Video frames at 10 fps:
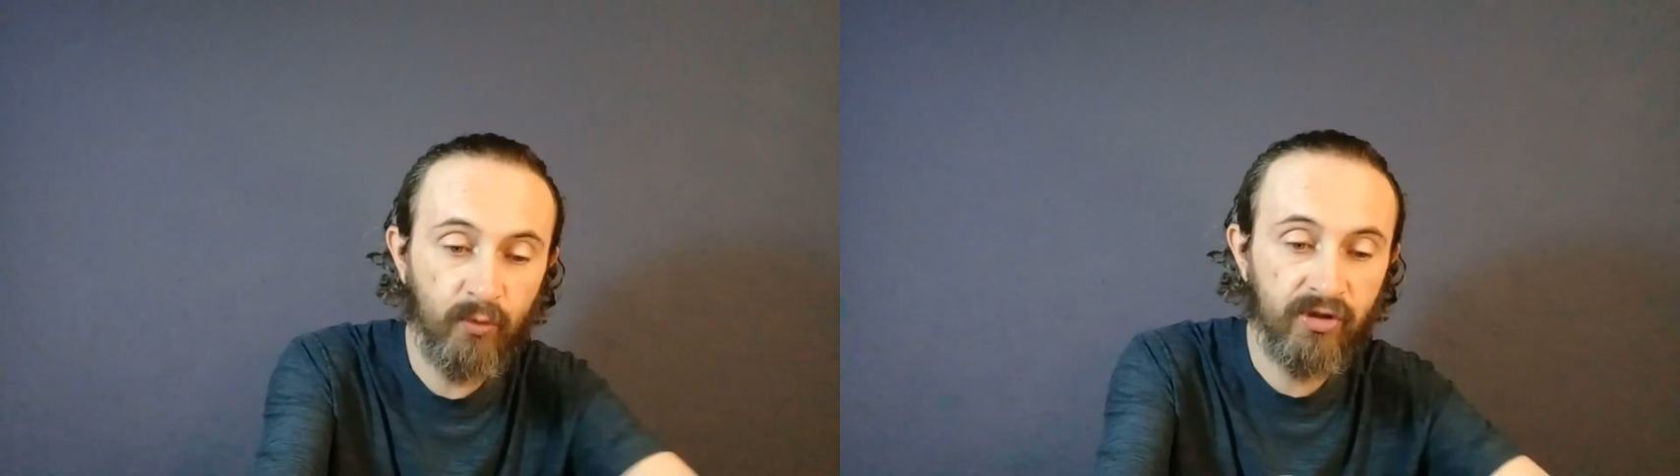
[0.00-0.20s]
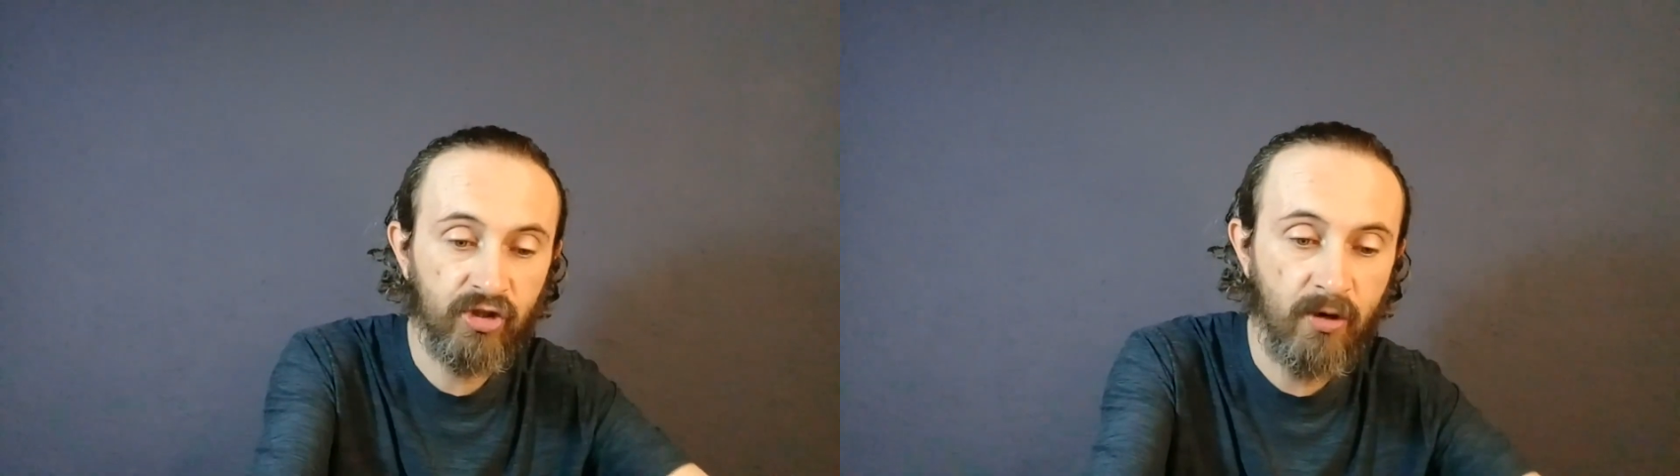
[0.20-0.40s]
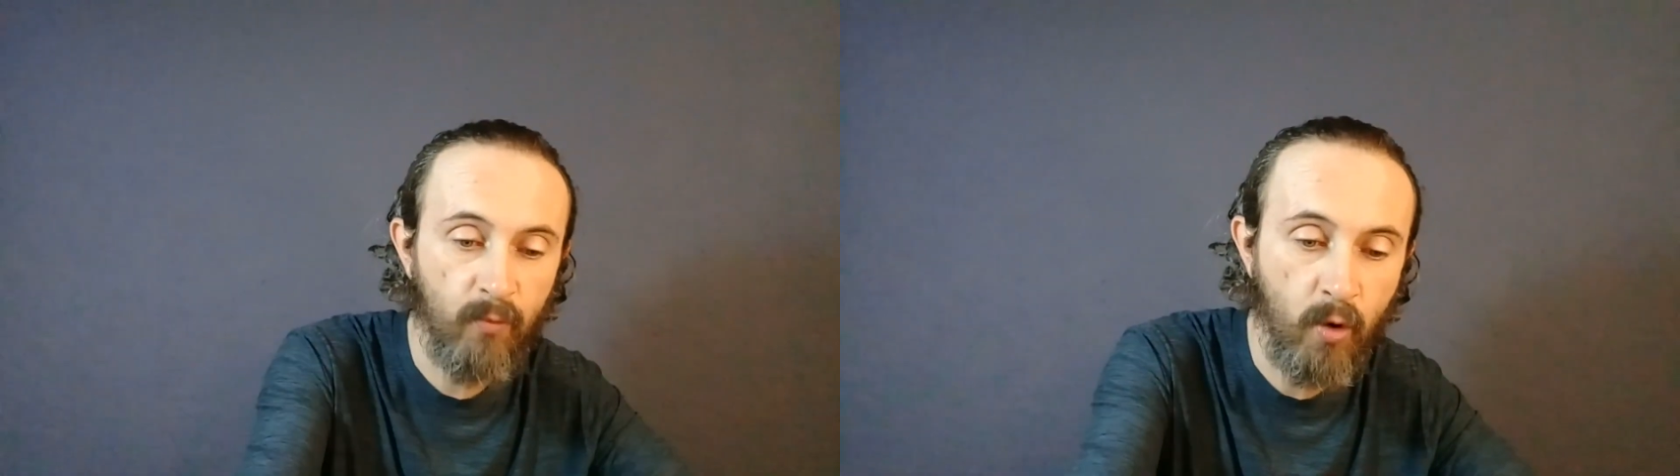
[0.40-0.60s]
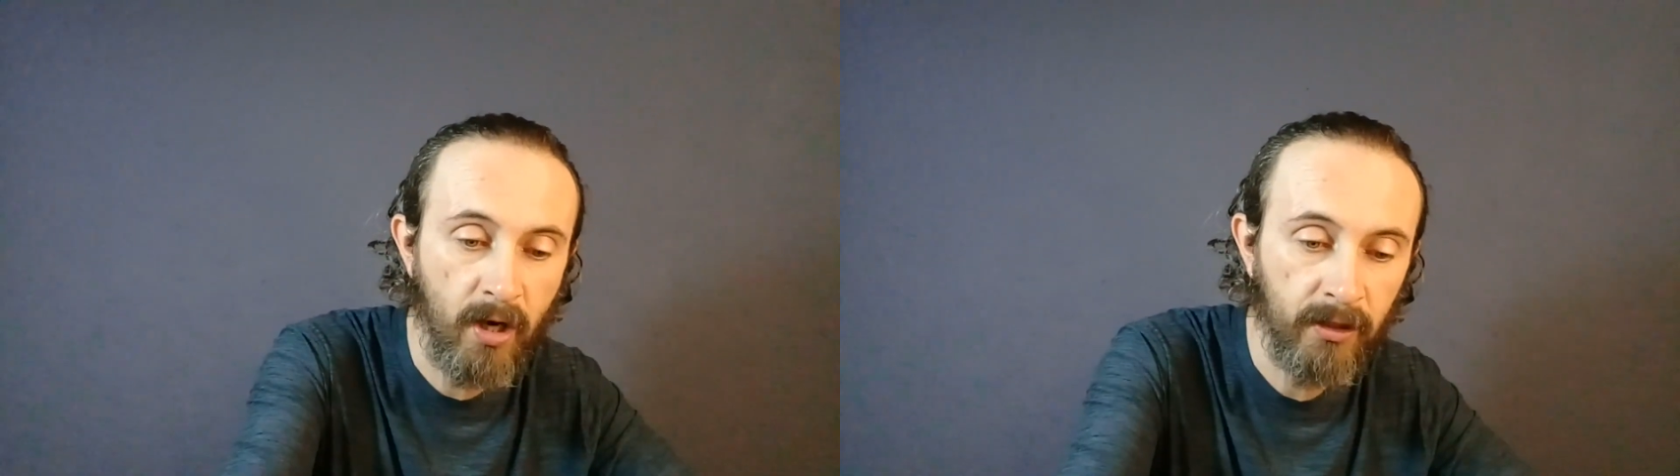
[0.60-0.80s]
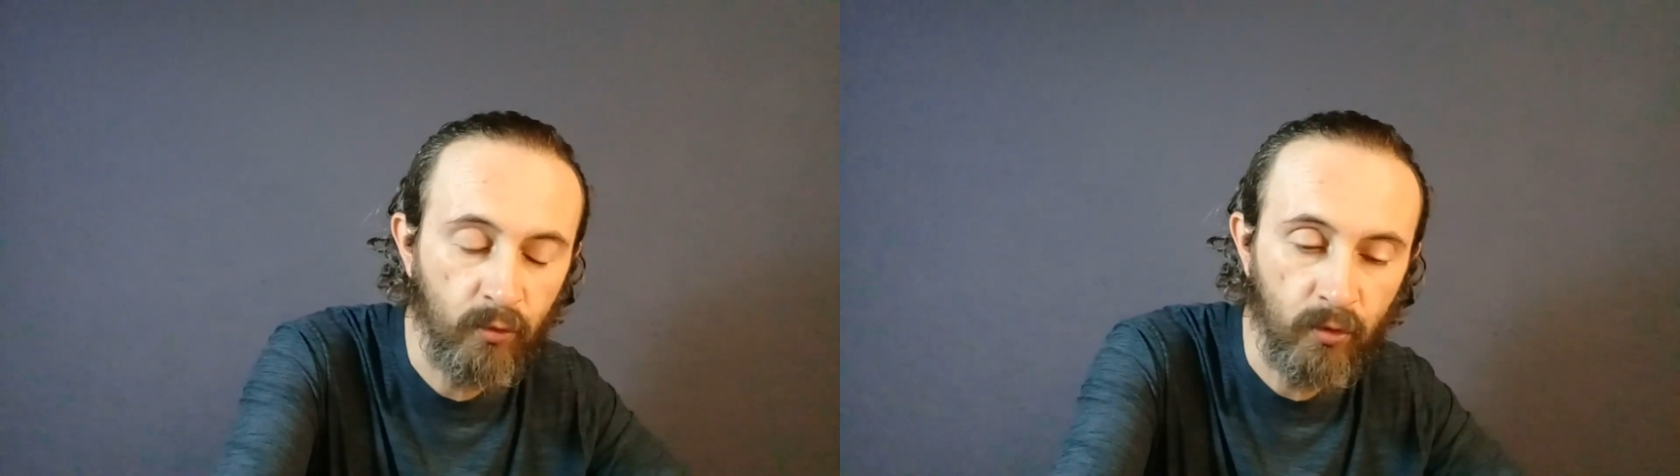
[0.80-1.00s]
with
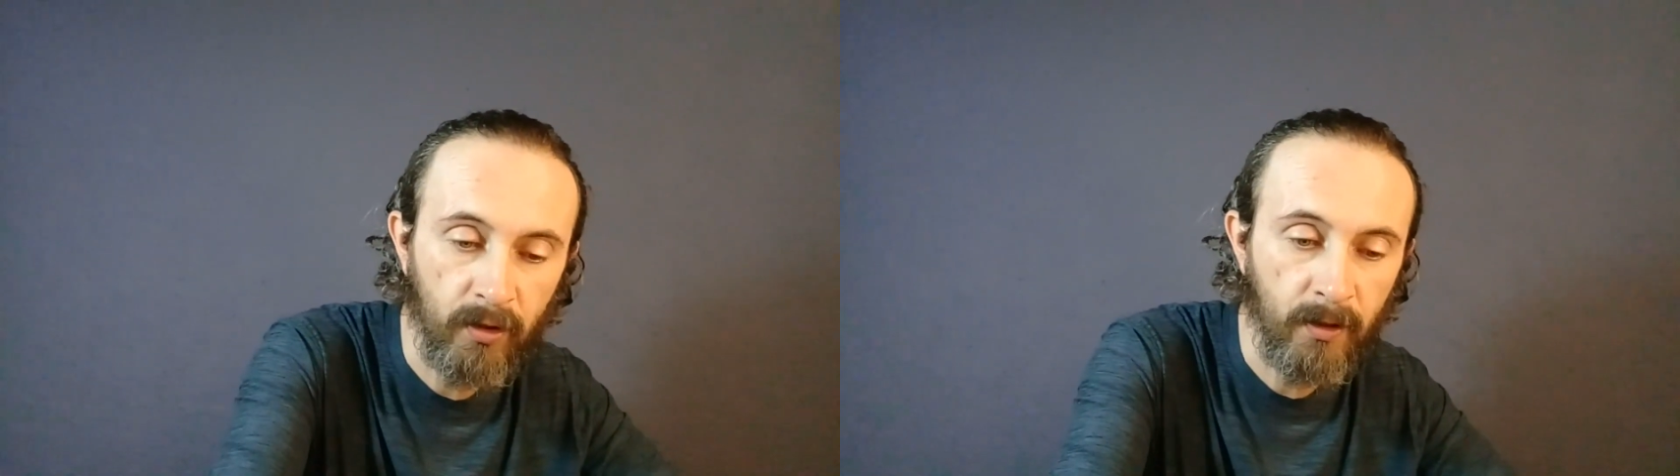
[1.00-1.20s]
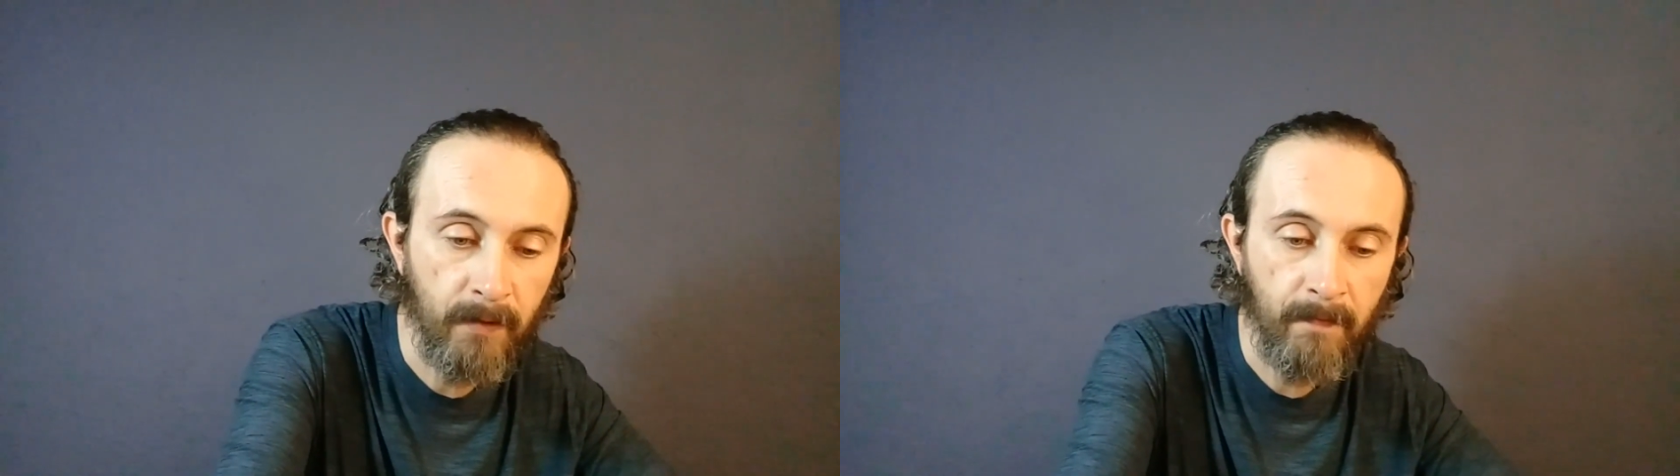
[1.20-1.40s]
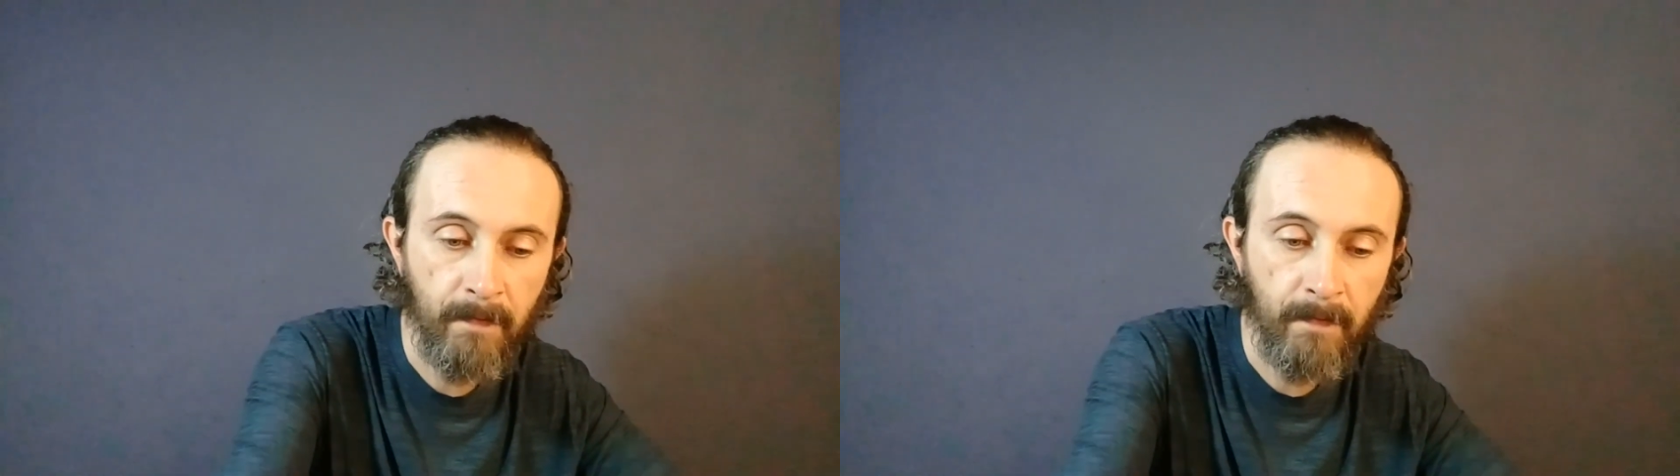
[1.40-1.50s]
someone, or